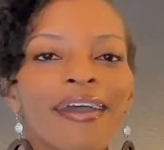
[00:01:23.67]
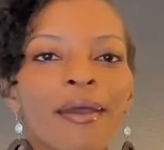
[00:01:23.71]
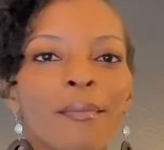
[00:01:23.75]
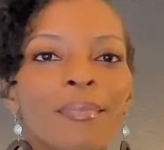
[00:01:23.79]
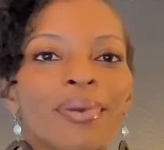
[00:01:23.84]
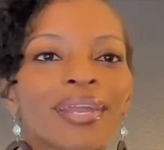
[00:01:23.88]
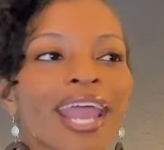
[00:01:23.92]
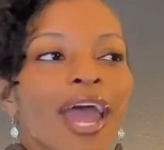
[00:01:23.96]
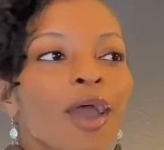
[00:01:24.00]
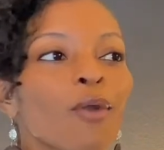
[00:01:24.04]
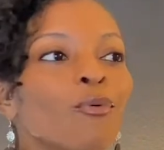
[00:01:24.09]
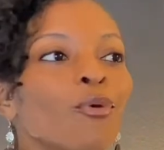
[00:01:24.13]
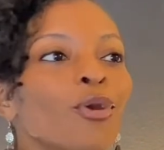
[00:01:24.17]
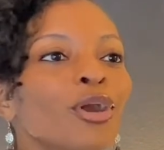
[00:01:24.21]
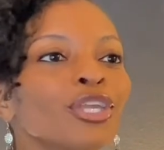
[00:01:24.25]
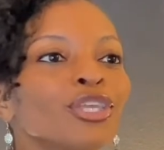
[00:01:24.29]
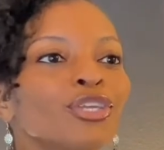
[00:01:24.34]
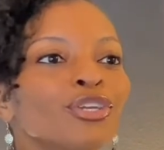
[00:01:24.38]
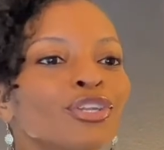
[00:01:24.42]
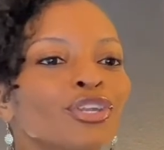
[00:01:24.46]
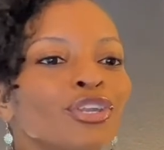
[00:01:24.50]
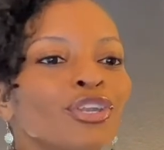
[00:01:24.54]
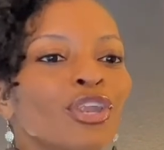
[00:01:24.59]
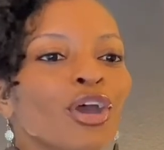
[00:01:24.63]
But I want
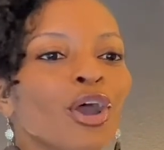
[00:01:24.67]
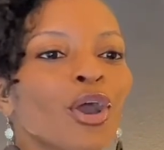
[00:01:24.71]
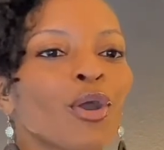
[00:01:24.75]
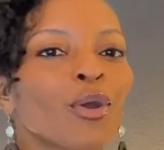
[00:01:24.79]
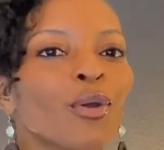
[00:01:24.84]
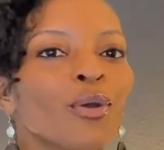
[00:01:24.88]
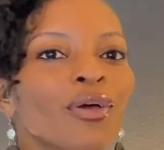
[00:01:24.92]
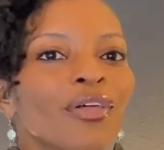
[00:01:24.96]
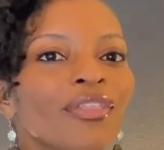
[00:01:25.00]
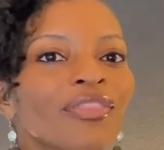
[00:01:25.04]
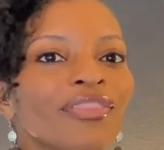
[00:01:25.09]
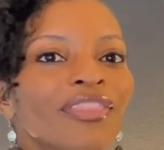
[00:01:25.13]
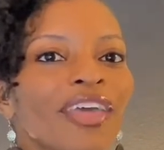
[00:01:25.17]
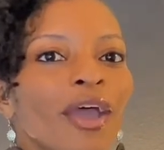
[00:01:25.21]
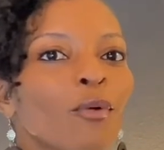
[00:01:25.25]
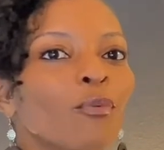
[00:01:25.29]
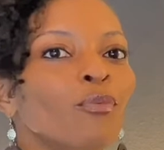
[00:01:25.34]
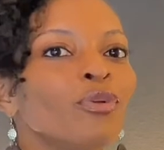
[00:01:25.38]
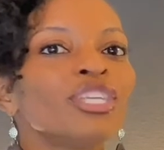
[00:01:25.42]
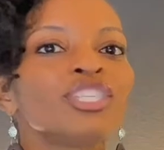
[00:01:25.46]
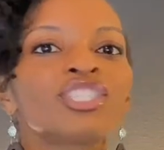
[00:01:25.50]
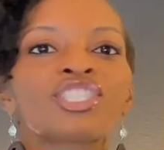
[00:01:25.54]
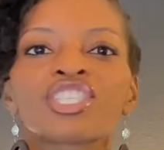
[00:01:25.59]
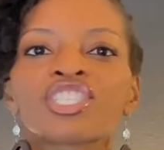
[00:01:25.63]
you to know that
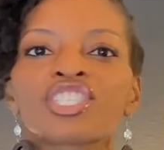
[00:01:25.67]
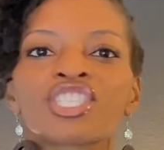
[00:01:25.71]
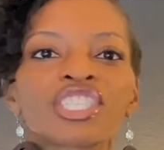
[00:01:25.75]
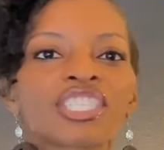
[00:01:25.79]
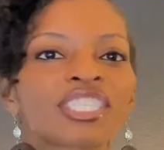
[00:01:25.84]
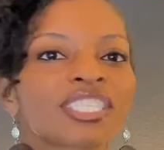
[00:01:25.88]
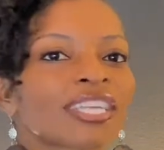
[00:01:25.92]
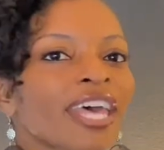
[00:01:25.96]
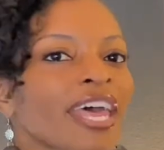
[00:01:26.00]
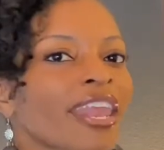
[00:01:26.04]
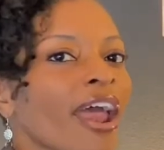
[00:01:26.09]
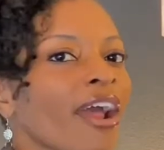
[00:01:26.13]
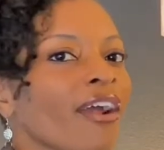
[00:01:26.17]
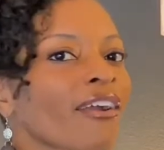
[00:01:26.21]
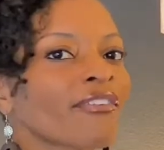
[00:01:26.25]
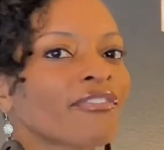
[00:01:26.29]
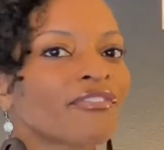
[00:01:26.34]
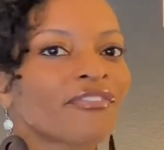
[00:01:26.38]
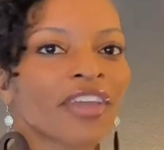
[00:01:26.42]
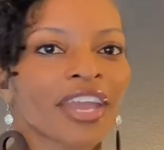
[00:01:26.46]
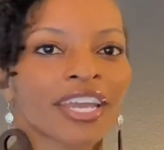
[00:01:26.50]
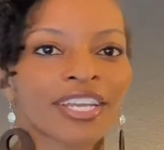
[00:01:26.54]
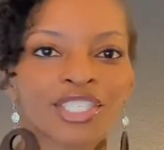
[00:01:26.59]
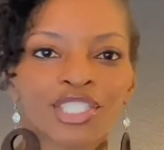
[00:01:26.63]
we should just set our
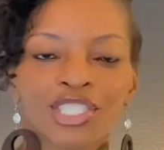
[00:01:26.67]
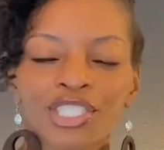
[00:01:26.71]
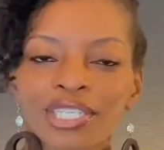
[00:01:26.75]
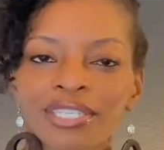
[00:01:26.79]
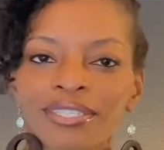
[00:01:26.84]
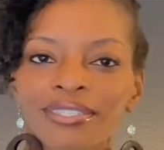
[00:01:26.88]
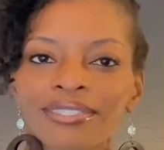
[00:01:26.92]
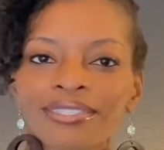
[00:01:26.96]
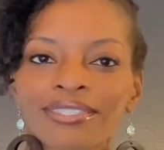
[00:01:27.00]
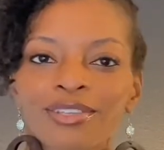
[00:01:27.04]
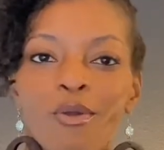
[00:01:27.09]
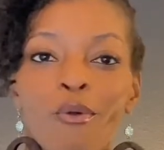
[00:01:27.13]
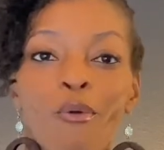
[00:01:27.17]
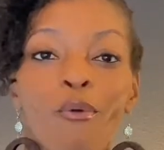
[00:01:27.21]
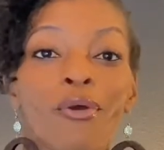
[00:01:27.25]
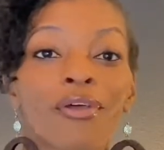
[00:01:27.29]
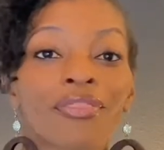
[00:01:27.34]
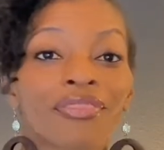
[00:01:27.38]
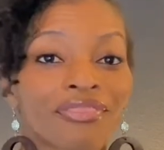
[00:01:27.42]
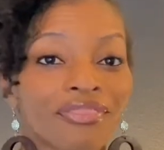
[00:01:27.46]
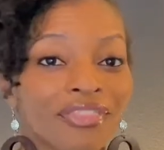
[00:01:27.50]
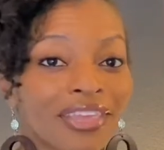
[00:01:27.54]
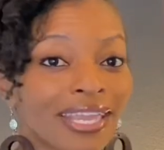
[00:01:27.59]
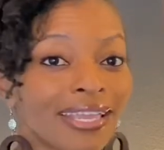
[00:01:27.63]
affections
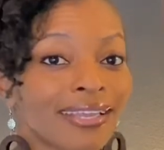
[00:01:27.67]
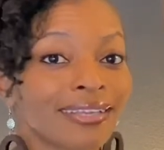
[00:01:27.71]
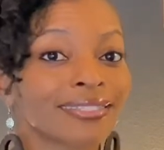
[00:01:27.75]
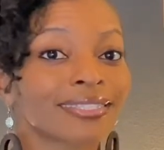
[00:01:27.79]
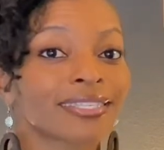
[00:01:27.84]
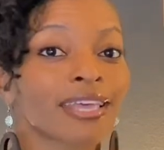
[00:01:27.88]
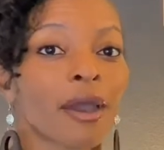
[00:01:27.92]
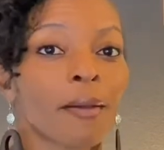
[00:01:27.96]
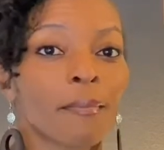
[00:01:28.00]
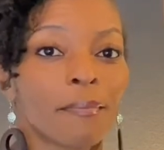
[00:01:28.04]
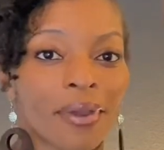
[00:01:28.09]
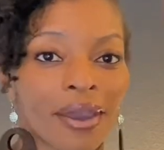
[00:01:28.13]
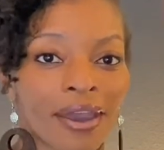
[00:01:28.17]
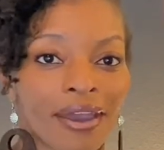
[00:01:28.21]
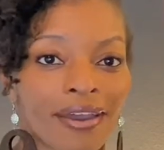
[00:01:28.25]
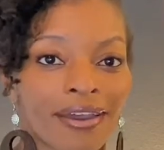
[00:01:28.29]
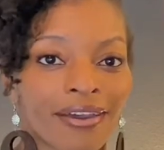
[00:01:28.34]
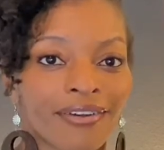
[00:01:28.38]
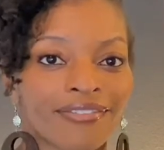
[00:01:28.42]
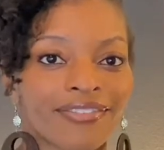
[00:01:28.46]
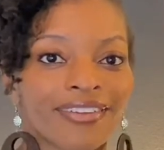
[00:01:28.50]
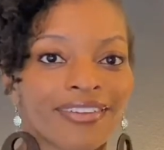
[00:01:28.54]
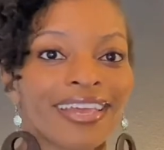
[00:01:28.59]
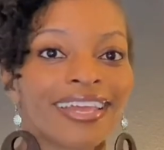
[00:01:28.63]
on things above,
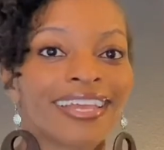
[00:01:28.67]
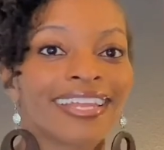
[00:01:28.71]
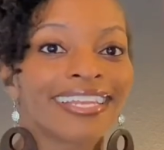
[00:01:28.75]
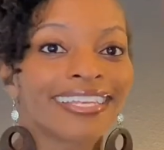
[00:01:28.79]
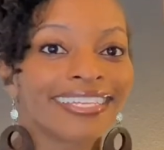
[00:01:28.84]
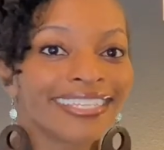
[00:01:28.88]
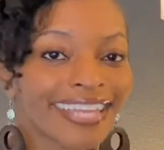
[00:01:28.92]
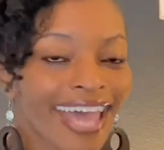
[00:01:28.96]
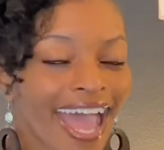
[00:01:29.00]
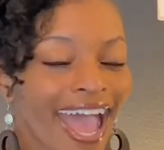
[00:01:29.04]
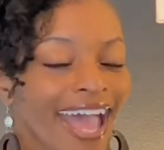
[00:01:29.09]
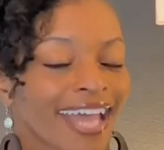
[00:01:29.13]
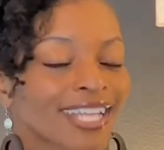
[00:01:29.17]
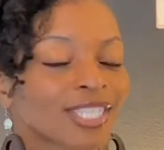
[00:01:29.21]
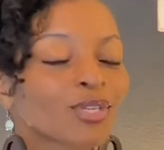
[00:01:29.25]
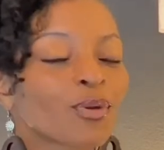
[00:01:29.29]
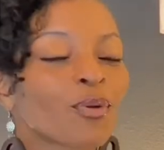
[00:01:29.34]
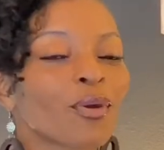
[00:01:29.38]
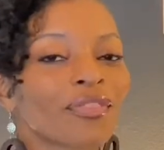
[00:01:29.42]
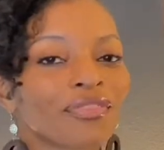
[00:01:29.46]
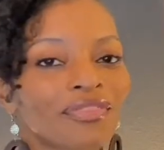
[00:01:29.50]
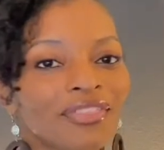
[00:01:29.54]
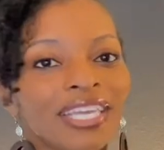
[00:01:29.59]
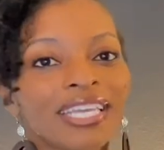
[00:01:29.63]
not
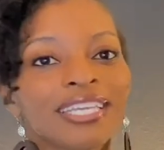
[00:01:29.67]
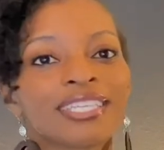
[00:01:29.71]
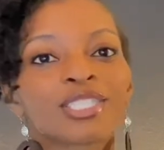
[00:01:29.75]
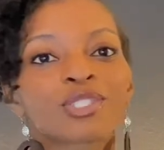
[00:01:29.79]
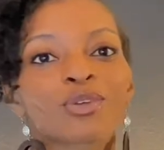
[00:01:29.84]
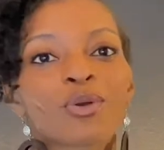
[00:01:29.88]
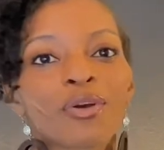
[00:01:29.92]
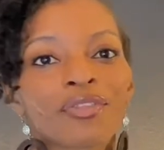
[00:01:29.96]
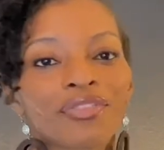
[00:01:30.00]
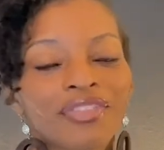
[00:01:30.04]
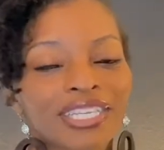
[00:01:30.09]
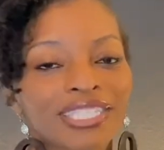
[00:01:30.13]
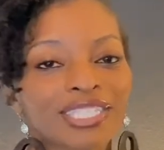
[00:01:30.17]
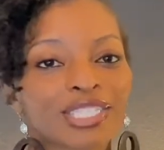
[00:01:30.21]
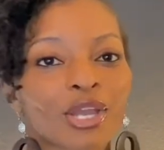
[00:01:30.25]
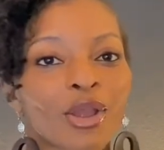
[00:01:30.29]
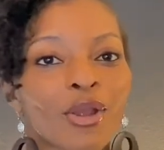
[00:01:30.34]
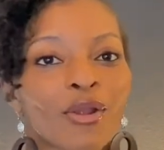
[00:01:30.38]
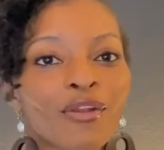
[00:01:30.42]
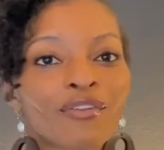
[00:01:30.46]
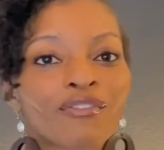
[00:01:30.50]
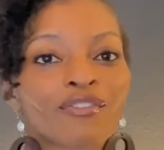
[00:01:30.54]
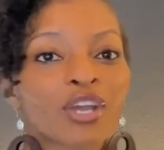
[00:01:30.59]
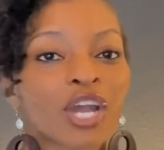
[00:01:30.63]
on things on this
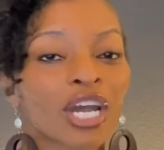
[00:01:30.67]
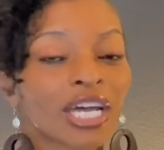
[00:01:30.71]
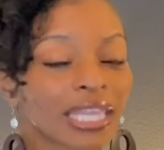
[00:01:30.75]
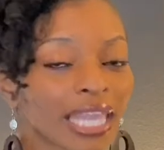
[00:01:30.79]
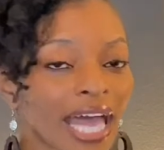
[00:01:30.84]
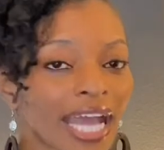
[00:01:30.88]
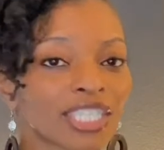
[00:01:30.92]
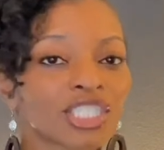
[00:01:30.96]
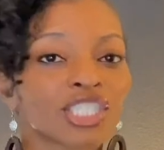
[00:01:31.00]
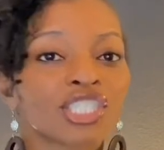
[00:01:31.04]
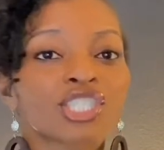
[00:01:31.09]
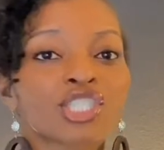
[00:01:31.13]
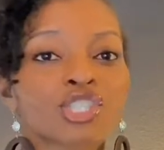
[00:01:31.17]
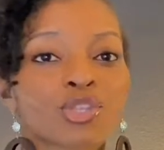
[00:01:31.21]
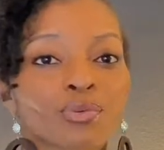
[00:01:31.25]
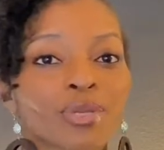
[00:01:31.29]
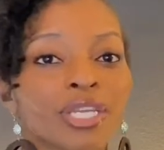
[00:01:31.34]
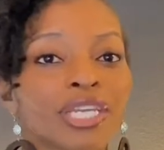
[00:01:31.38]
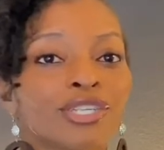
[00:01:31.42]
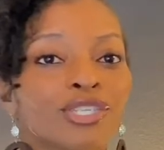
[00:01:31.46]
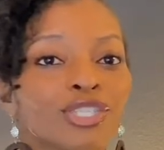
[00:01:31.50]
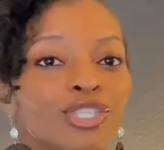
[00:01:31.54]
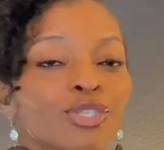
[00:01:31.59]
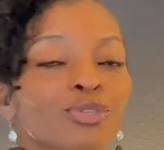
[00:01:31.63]
earth. Colossians
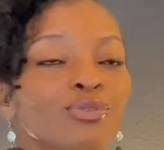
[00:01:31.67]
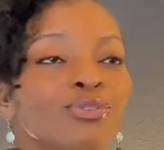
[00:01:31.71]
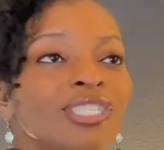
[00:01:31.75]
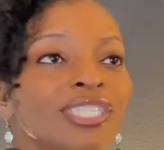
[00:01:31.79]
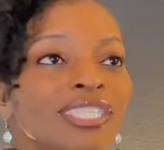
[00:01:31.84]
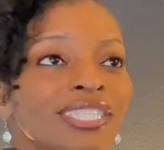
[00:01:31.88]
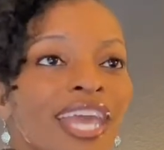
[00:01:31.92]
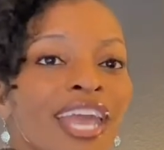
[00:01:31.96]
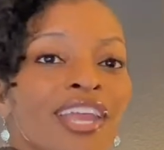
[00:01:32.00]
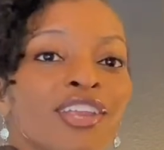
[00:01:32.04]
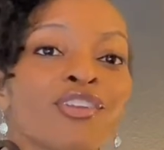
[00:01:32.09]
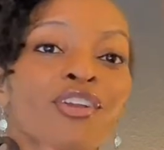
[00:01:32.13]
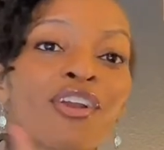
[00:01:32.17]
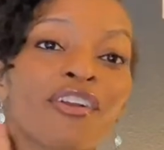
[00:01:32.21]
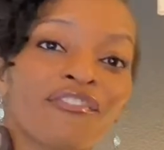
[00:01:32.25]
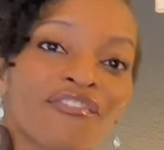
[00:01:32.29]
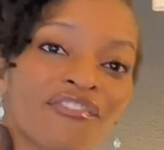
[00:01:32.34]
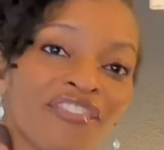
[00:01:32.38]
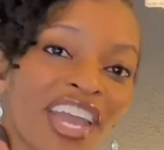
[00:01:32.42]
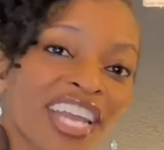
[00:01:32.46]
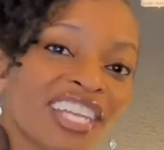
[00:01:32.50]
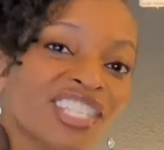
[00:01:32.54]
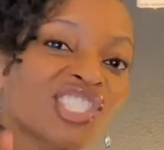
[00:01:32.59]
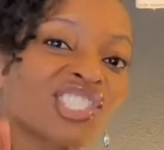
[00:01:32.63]
3 and 2, set your
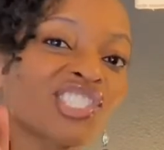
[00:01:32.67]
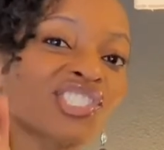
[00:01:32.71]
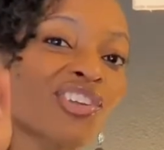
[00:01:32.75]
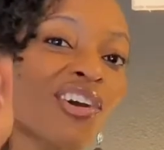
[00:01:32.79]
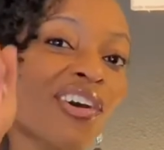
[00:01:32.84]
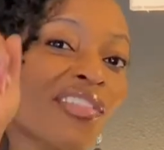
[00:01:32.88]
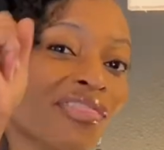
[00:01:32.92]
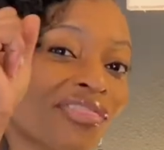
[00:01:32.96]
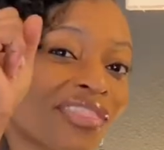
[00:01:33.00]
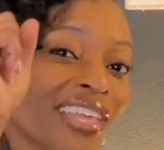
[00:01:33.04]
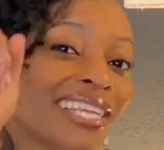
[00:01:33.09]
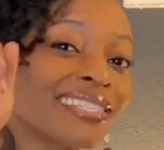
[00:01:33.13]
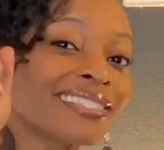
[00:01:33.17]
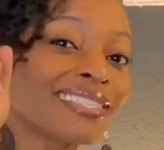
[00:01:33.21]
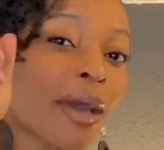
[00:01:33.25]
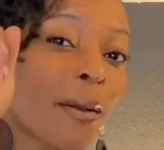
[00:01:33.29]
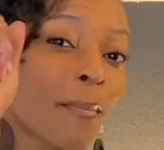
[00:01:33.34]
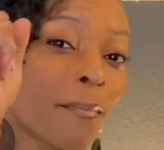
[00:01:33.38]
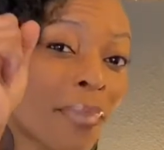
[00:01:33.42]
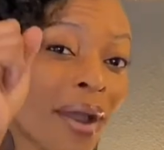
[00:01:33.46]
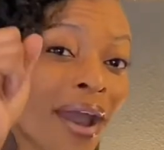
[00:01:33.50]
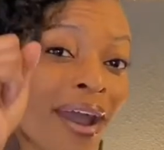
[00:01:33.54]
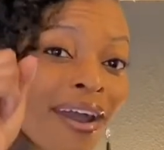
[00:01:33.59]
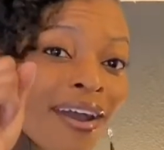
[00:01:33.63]
affections on things
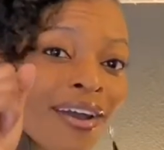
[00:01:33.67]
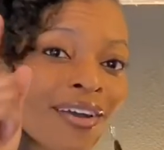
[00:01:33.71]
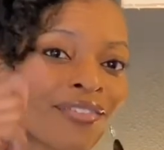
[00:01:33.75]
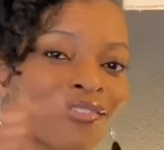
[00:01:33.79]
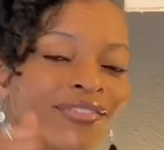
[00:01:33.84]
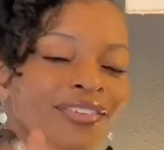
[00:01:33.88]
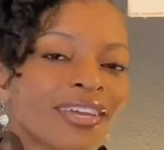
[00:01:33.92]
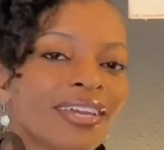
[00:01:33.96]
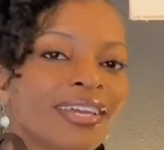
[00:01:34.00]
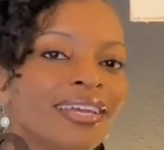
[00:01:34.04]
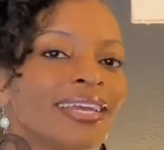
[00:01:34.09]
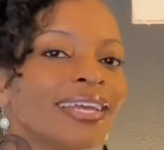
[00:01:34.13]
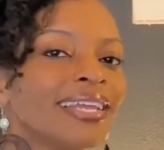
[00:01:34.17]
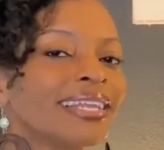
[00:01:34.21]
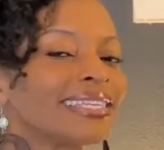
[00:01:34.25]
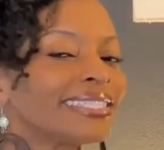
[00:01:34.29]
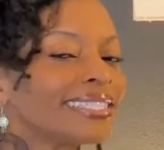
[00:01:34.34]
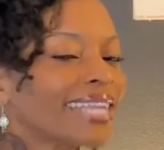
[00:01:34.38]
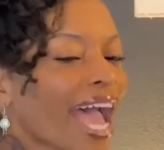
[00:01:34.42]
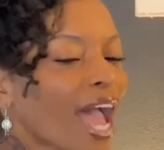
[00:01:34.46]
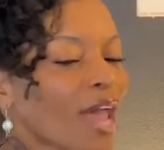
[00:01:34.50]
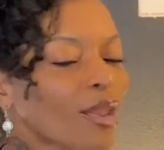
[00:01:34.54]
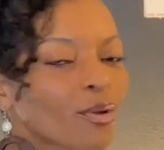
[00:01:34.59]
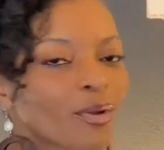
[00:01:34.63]
above,
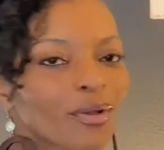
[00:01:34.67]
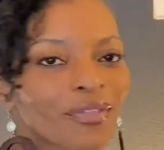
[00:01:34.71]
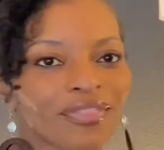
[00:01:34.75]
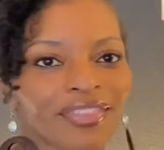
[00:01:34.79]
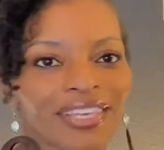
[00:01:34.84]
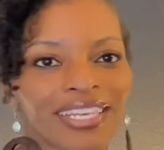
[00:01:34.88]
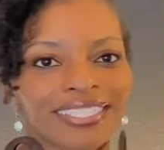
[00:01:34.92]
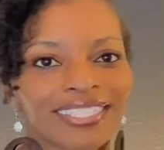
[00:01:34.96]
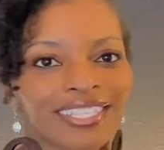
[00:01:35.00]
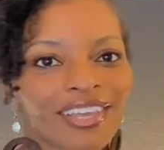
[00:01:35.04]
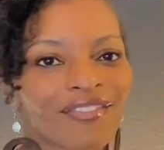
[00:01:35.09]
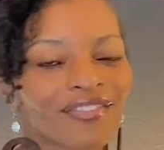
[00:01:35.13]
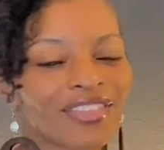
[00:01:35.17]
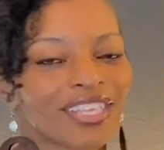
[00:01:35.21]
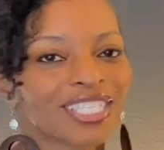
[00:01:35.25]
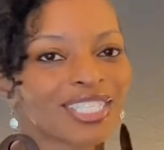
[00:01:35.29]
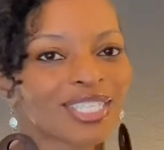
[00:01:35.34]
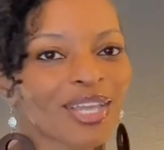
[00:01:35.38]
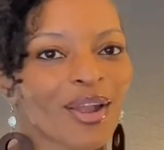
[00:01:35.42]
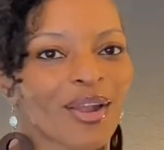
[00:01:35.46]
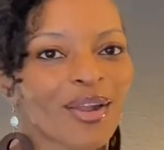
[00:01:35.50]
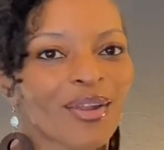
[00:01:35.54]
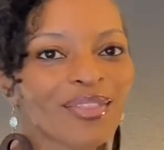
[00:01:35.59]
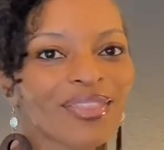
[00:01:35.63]
not on things of this
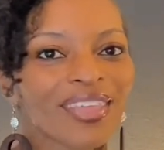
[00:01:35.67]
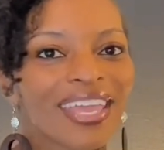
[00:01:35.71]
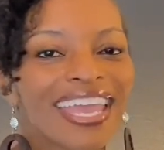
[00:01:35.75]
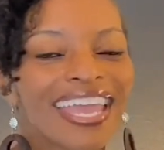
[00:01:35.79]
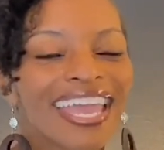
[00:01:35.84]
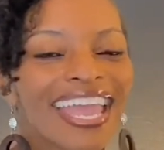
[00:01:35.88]
earth.